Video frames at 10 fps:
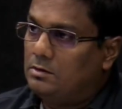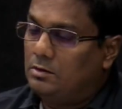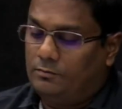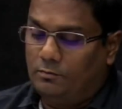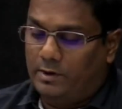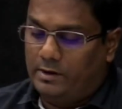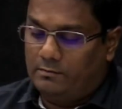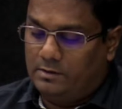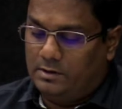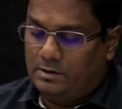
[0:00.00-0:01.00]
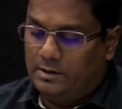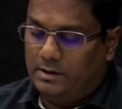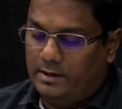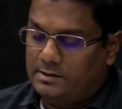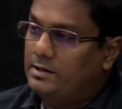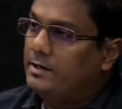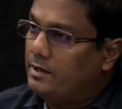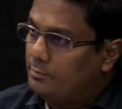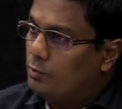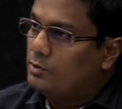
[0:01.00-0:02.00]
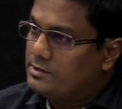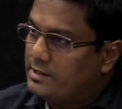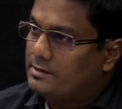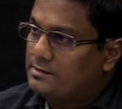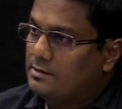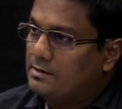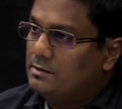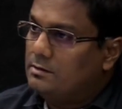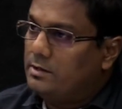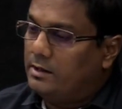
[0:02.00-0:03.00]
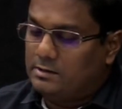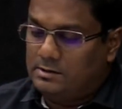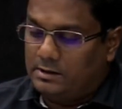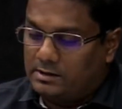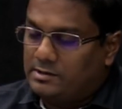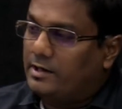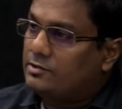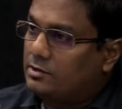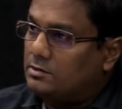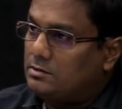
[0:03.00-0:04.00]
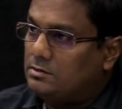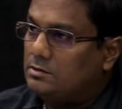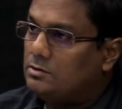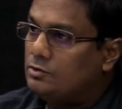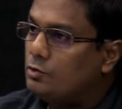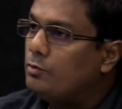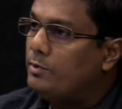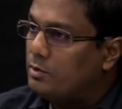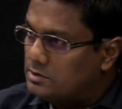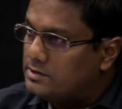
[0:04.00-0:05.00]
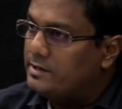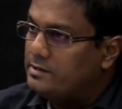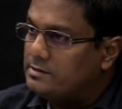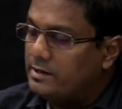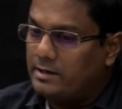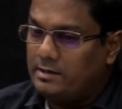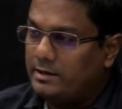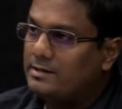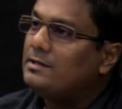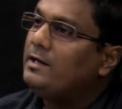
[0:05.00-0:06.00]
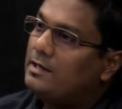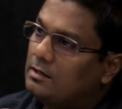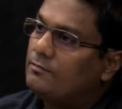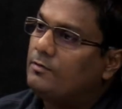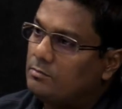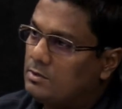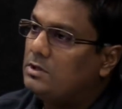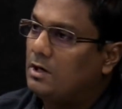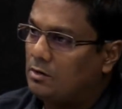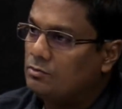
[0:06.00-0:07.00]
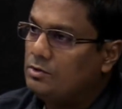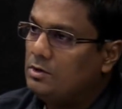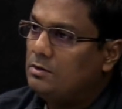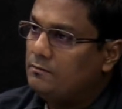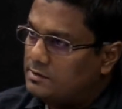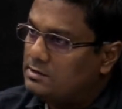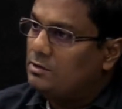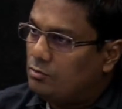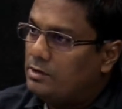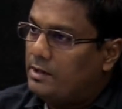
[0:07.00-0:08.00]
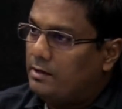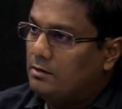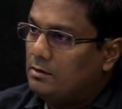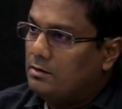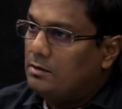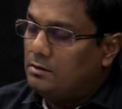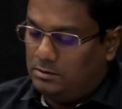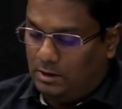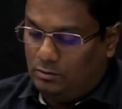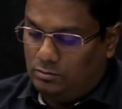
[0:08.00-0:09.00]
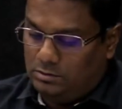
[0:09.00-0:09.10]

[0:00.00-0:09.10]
of whatever the NGT report says, that a certain section should be on stilts, and right. He has reconfirmed in the house, which is a good thing. Now